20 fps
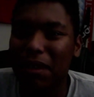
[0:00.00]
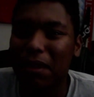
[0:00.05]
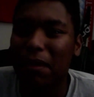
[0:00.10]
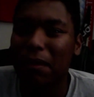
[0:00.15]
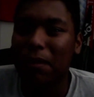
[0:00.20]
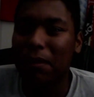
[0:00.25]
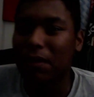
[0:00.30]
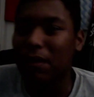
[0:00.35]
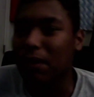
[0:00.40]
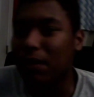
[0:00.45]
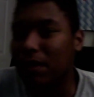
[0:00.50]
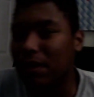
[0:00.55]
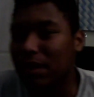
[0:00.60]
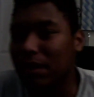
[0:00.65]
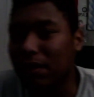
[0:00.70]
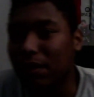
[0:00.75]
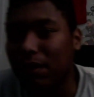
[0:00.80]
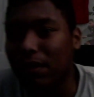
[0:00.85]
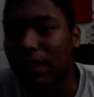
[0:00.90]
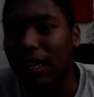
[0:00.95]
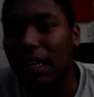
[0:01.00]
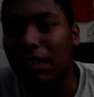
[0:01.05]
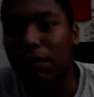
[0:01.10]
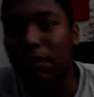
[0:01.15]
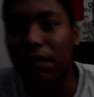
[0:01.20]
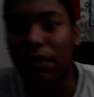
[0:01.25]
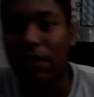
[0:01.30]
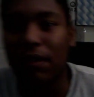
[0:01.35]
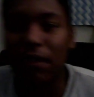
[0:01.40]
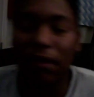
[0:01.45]
was their only little
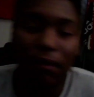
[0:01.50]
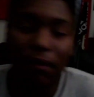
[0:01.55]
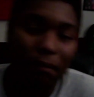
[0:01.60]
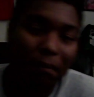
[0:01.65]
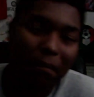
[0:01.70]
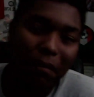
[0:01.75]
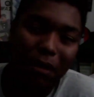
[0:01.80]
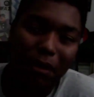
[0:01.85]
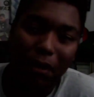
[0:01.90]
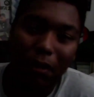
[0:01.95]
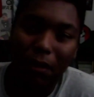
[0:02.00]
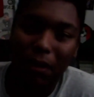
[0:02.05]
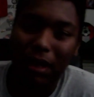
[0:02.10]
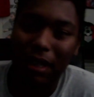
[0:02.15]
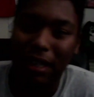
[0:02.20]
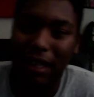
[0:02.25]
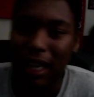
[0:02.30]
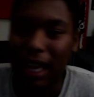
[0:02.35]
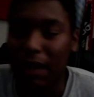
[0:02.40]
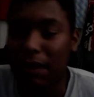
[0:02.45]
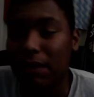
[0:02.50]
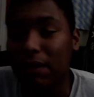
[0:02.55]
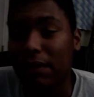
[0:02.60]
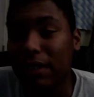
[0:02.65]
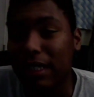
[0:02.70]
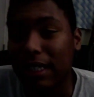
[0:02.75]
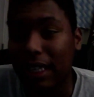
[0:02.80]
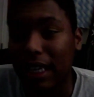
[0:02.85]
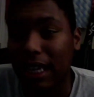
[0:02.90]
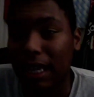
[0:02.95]
dangerous, you know, encounter
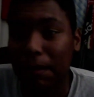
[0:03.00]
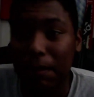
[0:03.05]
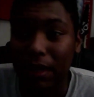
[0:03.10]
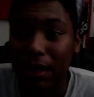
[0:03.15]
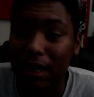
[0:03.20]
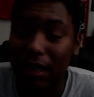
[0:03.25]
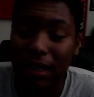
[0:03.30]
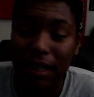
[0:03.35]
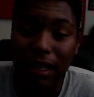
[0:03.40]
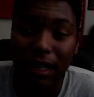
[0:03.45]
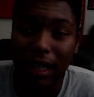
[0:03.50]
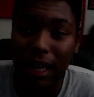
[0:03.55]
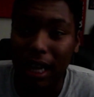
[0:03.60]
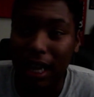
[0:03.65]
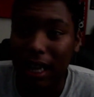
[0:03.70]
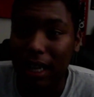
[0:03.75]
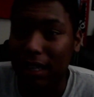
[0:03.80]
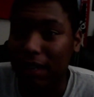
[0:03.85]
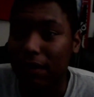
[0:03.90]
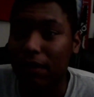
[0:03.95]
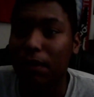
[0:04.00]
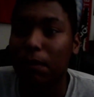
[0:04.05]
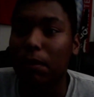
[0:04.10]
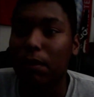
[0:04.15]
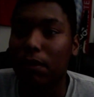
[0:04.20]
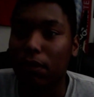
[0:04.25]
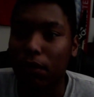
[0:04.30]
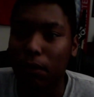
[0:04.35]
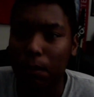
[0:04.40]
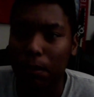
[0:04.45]
in the game. But other than that, honestly, it
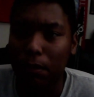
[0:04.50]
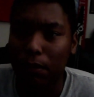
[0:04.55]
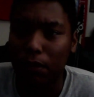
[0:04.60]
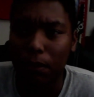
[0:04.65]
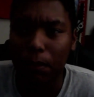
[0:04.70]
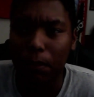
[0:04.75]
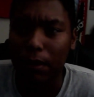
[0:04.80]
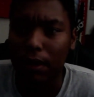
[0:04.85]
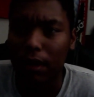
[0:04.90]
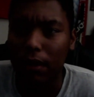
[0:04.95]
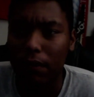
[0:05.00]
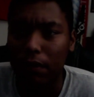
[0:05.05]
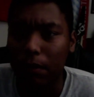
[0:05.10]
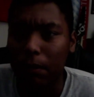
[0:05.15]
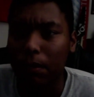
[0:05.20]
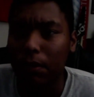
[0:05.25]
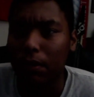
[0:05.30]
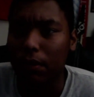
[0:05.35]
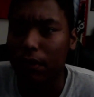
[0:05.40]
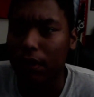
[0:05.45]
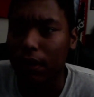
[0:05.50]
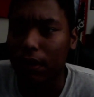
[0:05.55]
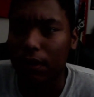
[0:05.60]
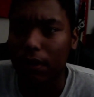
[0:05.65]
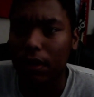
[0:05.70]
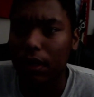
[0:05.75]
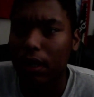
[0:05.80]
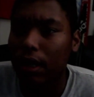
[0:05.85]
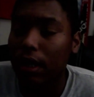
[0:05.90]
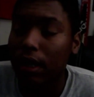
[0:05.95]
was super, super comfortable. So,
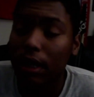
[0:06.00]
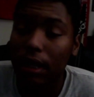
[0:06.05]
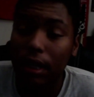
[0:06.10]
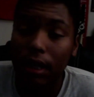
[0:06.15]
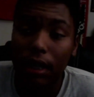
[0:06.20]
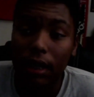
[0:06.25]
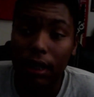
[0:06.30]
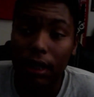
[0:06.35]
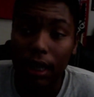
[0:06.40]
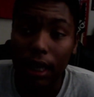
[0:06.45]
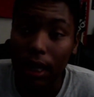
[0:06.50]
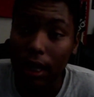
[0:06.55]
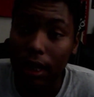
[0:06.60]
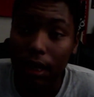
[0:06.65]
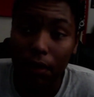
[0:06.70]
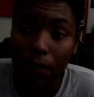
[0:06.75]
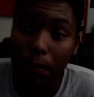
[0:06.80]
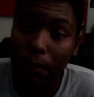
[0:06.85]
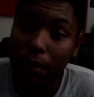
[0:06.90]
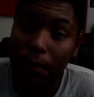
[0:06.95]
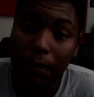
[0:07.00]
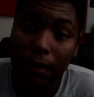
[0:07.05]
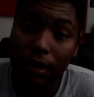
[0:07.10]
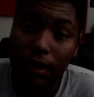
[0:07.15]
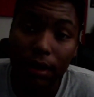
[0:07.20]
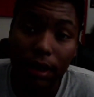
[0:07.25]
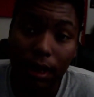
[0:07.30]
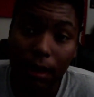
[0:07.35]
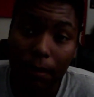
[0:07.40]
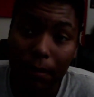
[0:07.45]
yeah, that's pretty much
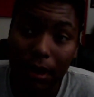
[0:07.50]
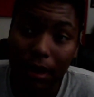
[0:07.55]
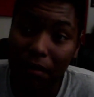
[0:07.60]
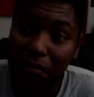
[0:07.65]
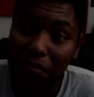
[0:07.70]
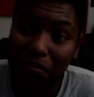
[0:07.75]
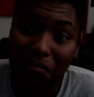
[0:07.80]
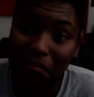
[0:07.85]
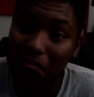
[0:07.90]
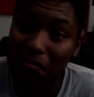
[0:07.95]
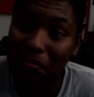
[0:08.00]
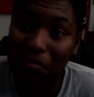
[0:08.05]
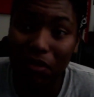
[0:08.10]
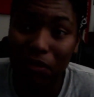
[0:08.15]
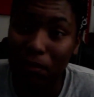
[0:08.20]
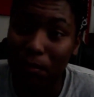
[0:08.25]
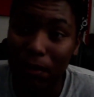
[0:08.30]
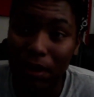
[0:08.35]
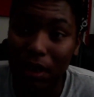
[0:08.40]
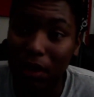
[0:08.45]
it. I mean, just one of